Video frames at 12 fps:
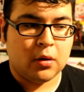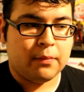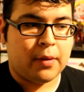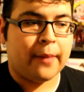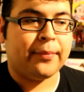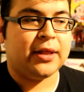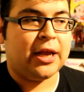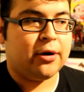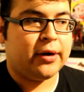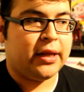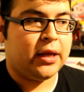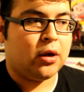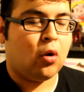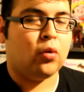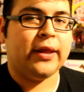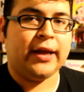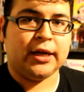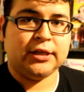popularity
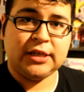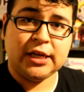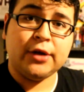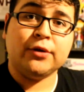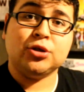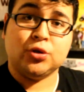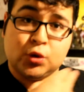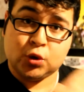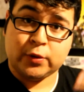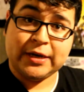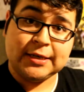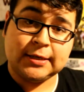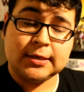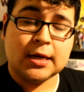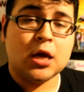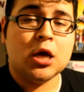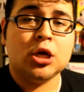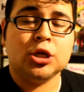only continuing to increase.
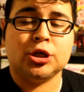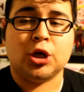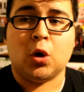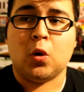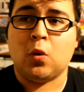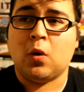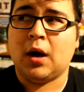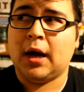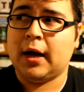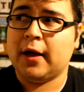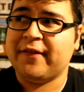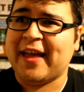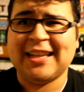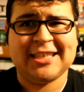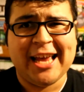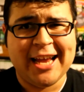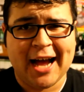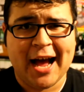So that's
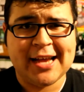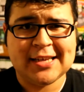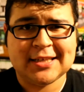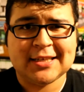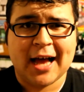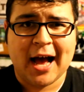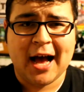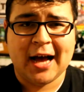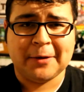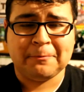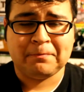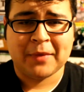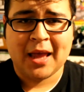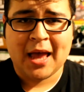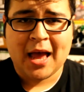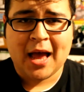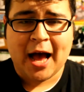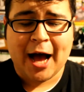it, guys. Um,
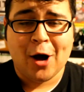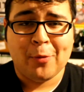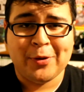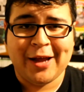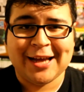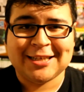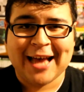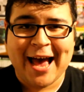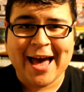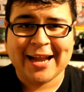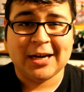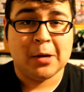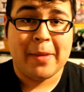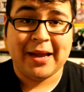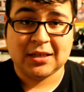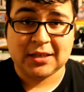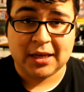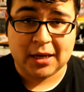I hope you guys had an
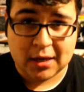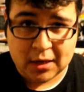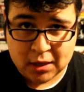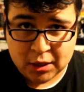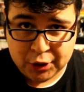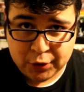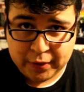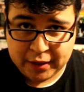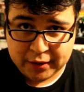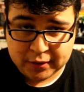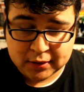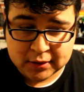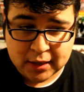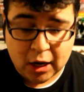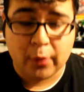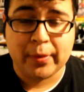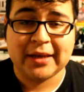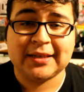amazing New Year. I
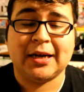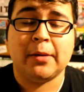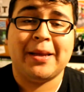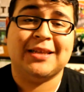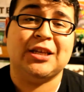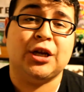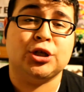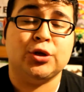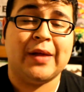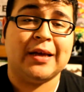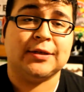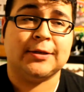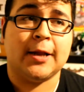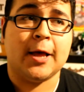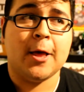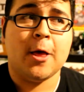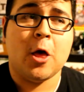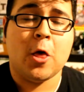hope you guys had an amazing
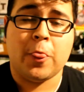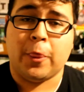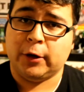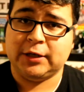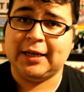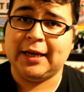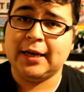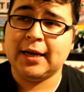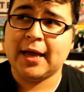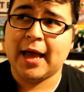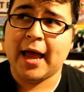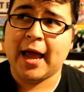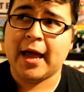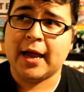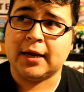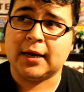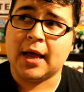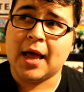2013,
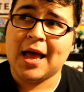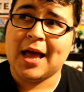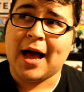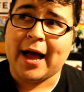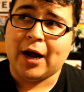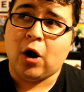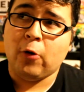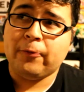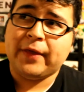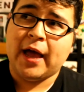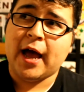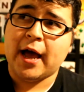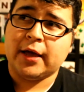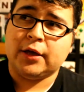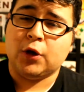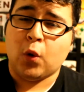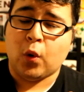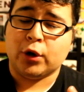and I hope that
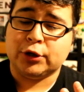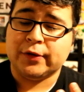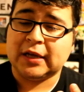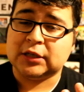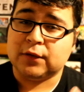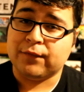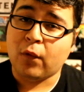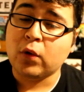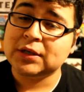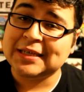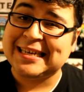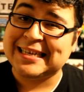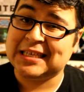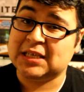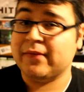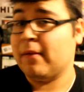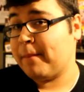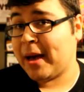your 2014 is
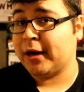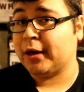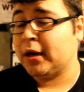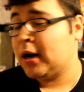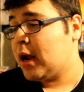even better.